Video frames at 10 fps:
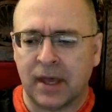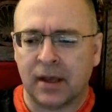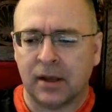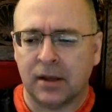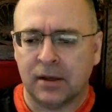
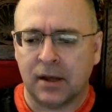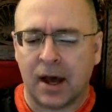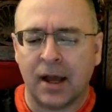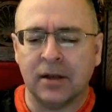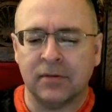kind of
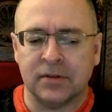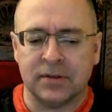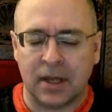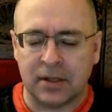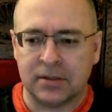
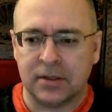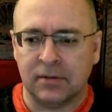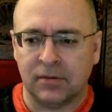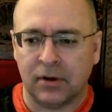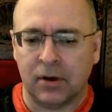intensity very
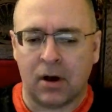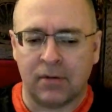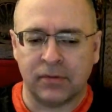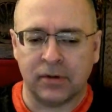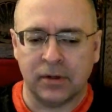often
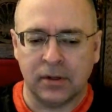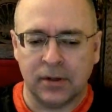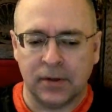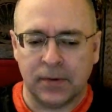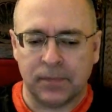
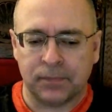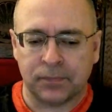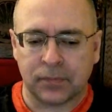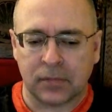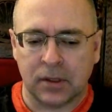
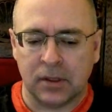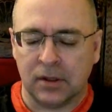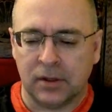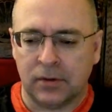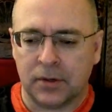in literature.